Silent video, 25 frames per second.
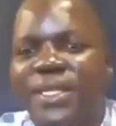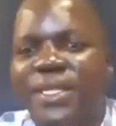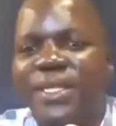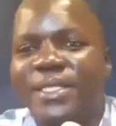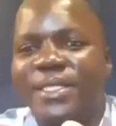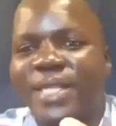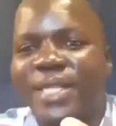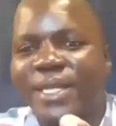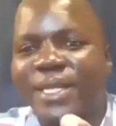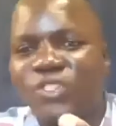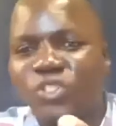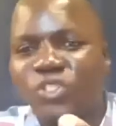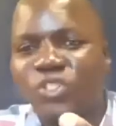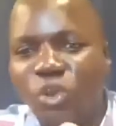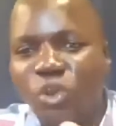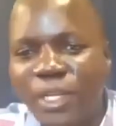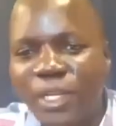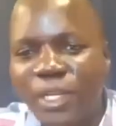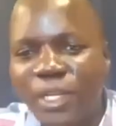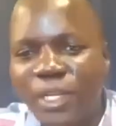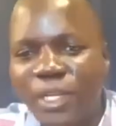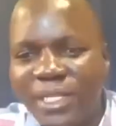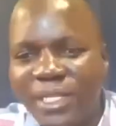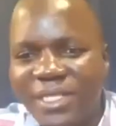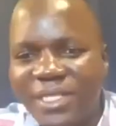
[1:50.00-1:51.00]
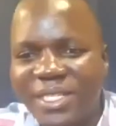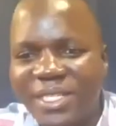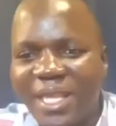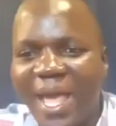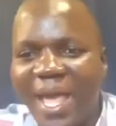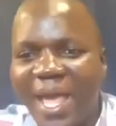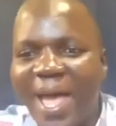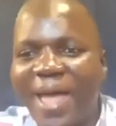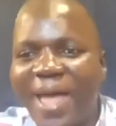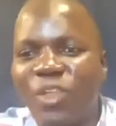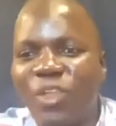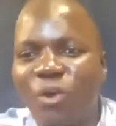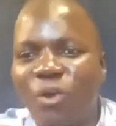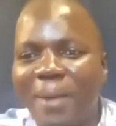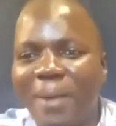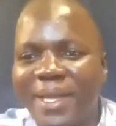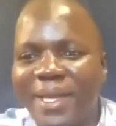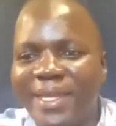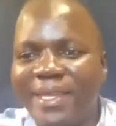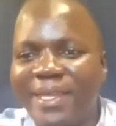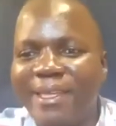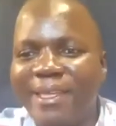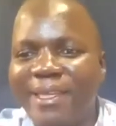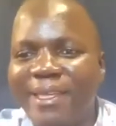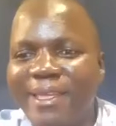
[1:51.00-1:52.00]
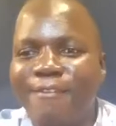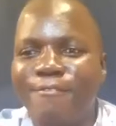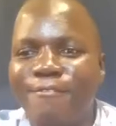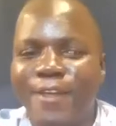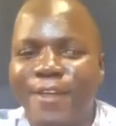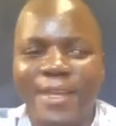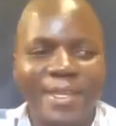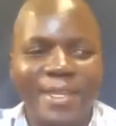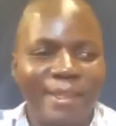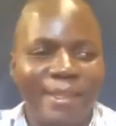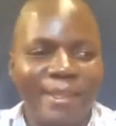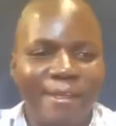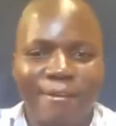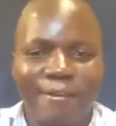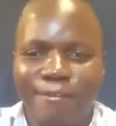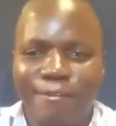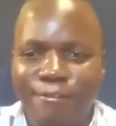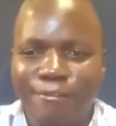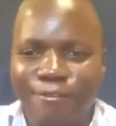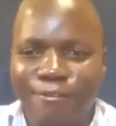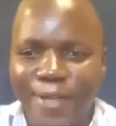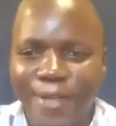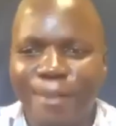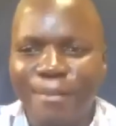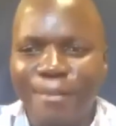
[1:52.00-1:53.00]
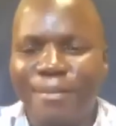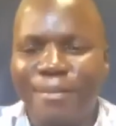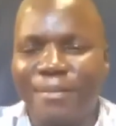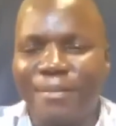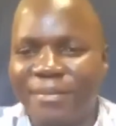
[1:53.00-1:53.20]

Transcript: that solids are normally very firm,